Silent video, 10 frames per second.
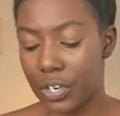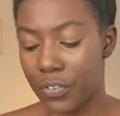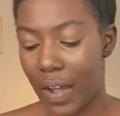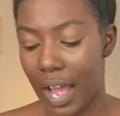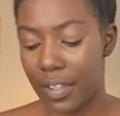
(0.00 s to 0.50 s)

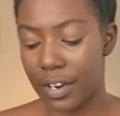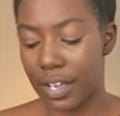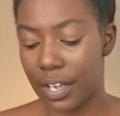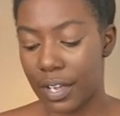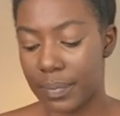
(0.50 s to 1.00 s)
You've
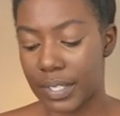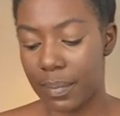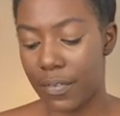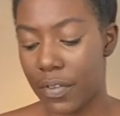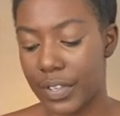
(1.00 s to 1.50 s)
had,
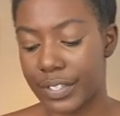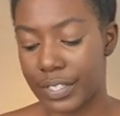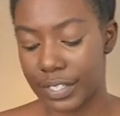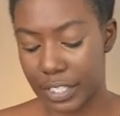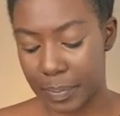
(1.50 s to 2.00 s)
some of you, this is
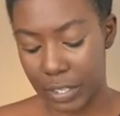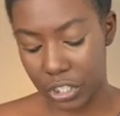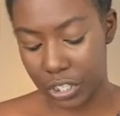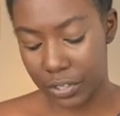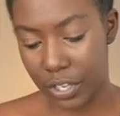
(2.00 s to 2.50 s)
a
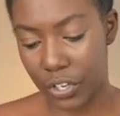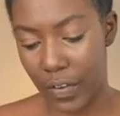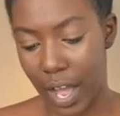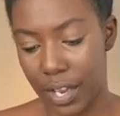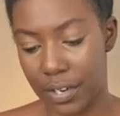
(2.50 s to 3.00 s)
suspicion that you've
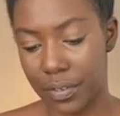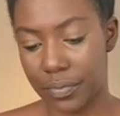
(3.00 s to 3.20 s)
had.